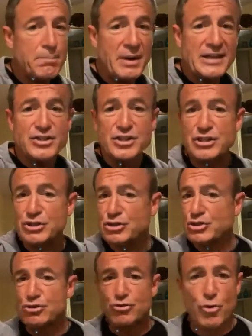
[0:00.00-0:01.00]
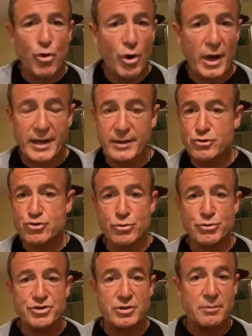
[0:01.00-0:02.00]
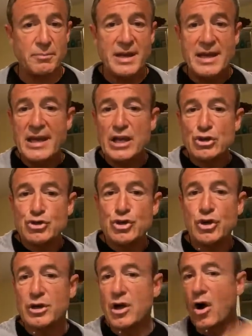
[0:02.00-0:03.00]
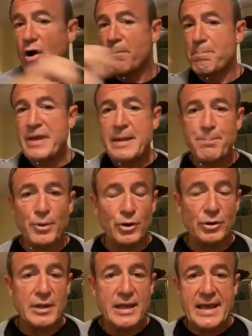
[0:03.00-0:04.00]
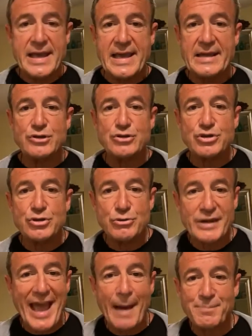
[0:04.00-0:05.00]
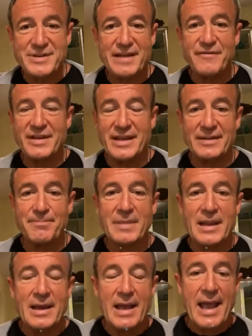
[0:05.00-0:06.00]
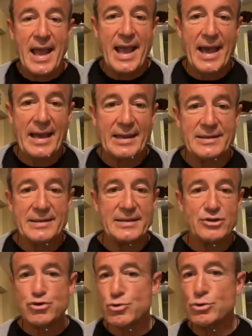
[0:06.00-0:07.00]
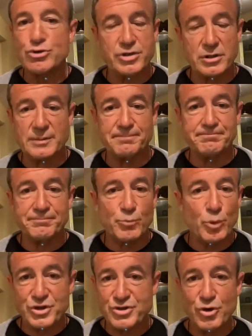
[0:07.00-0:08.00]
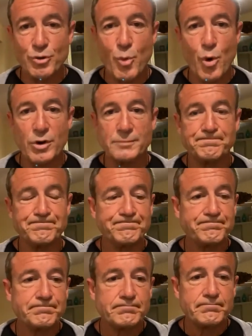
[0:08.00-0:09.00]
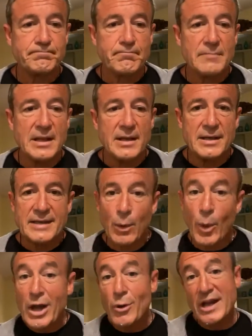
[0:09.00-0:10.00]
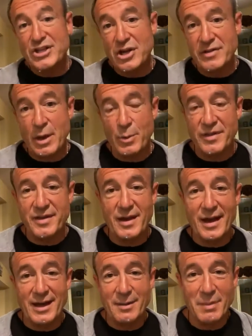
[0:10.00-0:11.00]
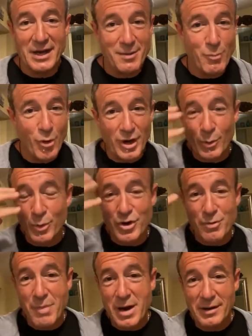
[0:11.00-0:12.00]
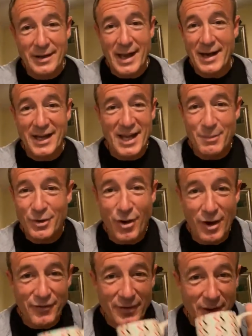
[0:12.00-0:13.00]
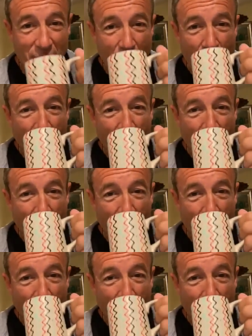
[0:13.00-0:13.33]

but to destroy Jerusalem, took people into captivity and Jerusalem was no more. Now, why do I share that with you on a Monday morning when you're barely got a cup of coffee?